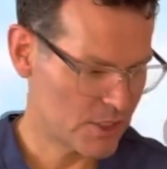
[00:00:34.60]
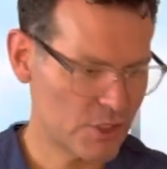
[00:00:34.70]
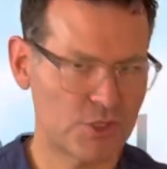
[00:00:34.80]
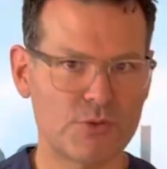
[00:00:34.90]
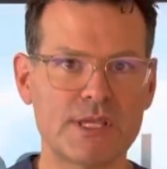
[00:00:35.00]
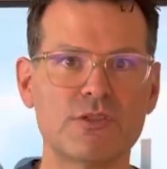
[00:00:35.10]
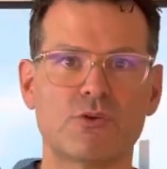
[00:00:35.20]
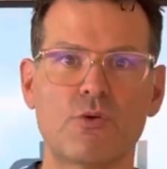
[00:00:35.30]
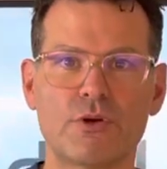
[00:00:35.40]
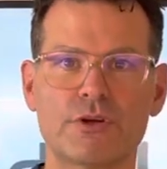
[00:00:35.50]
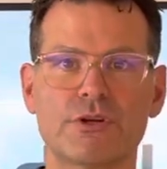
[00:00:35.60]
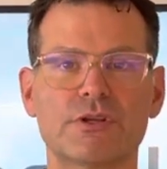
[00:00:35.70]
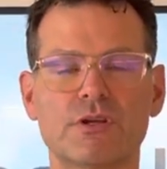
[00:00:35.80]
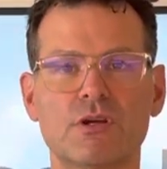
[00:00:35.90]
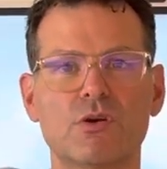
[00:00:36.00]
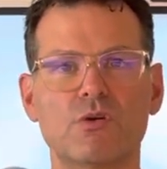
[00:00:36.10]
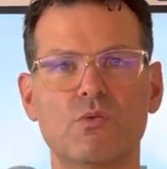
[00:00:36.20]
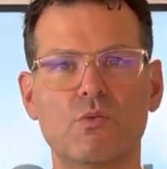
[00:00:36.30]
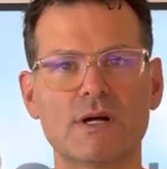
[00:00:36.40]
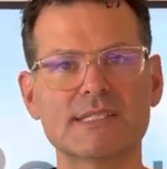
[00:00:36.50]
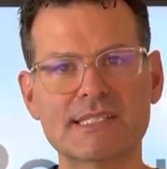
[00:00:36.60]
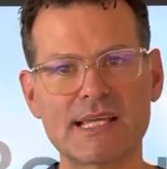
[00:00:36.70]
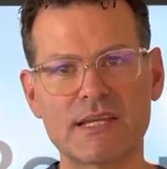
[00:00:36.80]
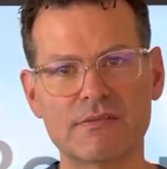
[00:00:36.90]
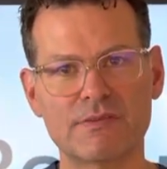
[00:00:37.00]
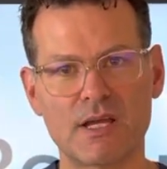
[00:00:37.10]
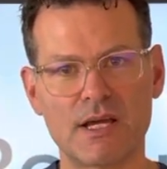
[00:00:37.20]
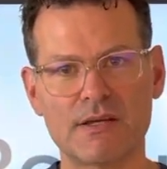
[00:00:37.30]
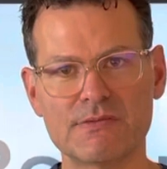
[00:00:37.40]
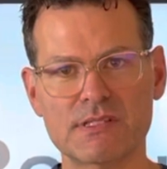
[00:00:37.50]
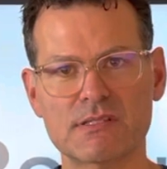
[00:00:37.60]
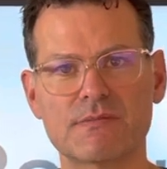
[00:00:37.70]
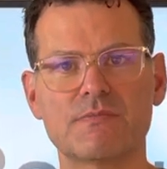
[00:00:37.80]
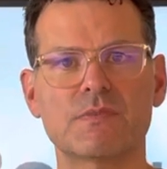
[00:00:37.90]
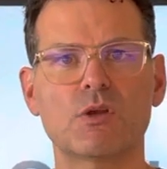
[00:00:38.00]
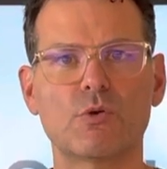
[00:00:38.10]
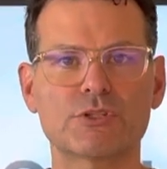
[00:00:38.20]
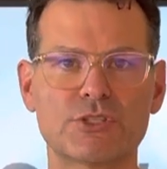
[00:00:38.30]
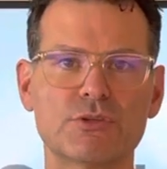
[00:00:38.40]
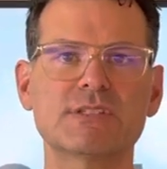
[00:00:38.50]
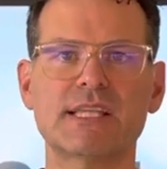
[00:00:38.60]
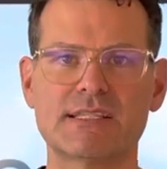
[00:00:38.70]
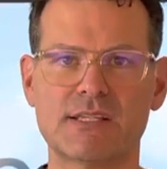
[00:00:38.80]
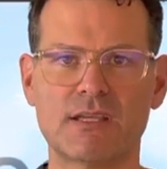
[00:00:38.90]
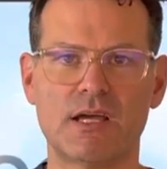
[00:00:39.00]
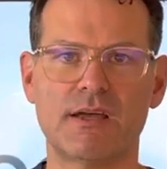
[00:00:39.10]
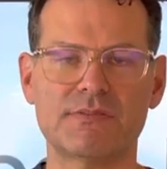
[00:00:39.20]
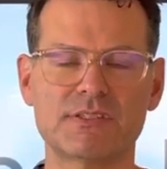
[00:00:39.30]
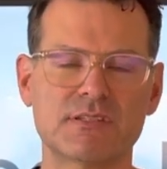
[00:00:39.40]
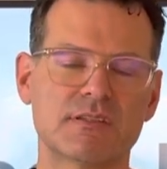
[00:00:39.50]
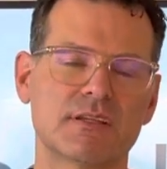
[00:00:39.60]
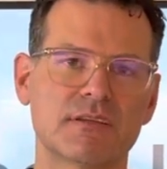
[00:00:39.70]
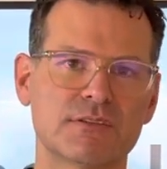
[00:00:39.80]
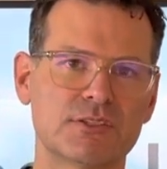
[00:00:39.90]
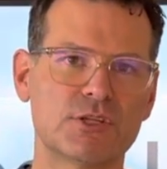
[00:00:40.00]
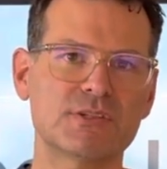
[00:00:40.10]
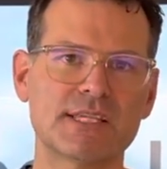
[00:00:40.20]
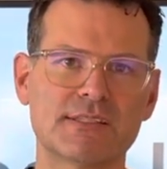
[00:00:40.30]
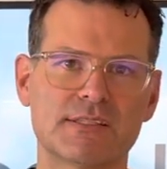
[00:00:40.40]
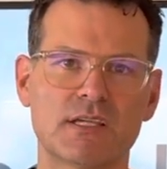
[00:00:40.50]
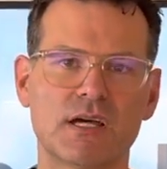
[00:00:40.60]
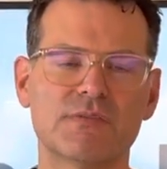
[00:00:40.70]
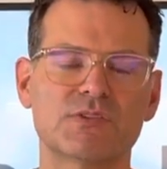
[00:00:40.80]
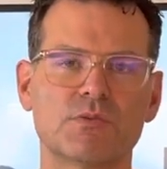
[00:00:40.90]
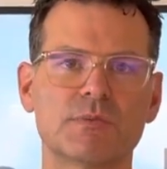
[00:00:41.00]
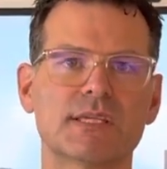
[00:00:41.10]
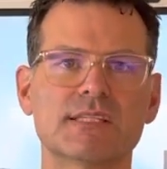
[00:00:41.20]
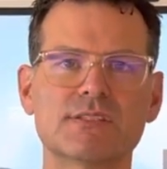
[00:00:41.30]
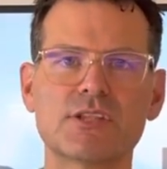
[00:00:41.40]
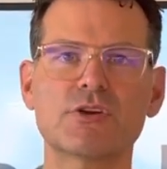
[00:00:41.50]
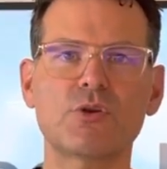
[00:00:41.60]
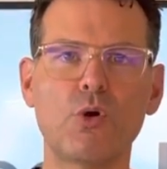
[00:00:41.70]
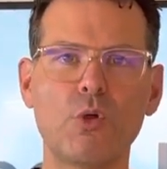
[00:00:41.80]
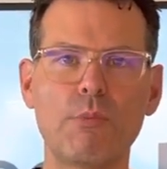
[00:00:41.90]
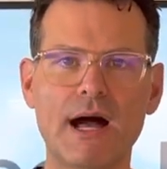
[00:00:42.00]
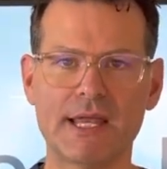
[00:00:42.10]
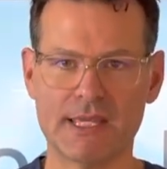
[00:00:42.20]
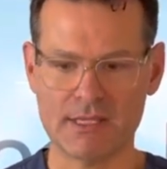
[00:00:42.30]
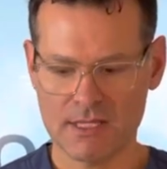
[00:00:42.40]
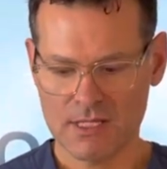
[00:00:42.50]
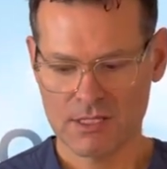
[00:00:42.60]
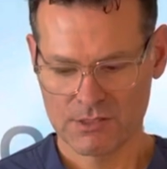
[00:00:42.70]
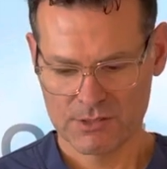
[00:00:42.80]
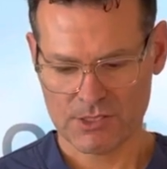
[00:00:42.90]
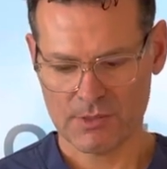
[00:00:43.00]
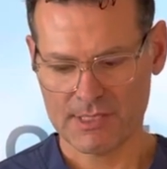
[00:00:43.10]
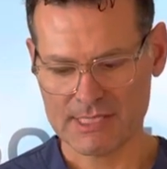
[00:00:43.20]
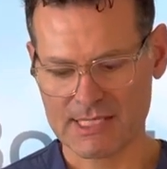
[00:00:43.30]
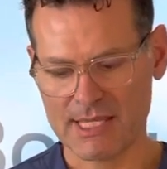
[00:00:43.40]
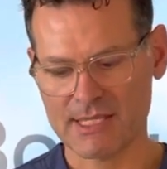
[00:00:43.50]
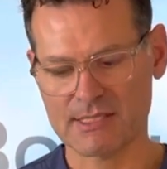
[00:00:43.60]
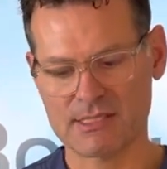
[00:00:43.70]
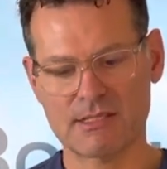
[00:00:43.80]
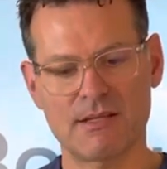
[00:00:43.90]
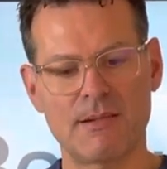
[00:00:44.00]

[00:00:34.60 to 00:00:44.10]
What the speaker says: You either ordered one set of cuffs or two sets of cuffs. Two sets of cuffs would be considered whole body. So in this case,